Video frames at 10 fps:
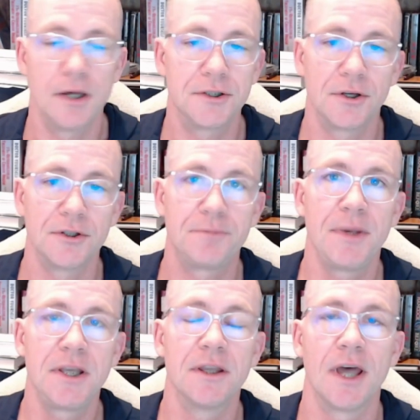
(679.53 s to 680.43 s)
So
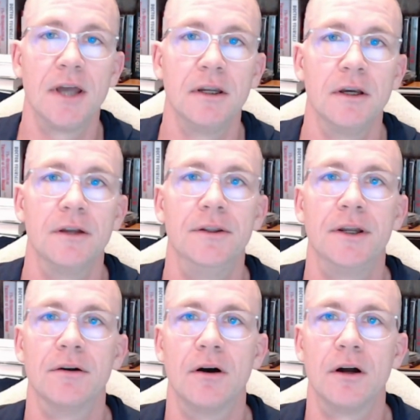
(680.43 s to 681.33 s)
speaking of that,
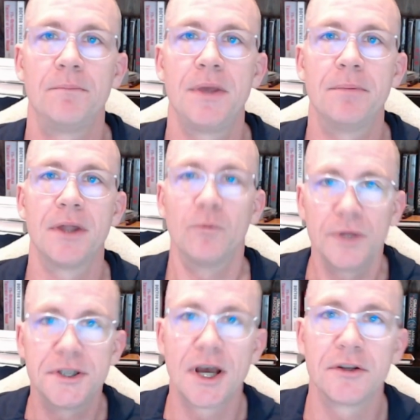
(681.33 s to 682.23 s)
there are people that
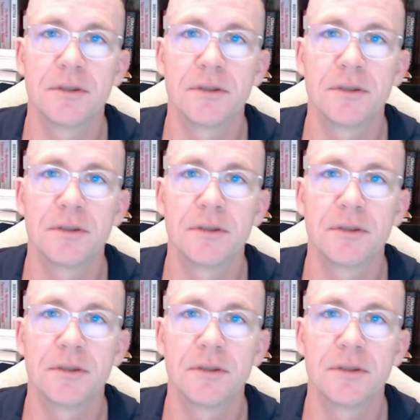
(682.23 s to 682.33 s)
reach out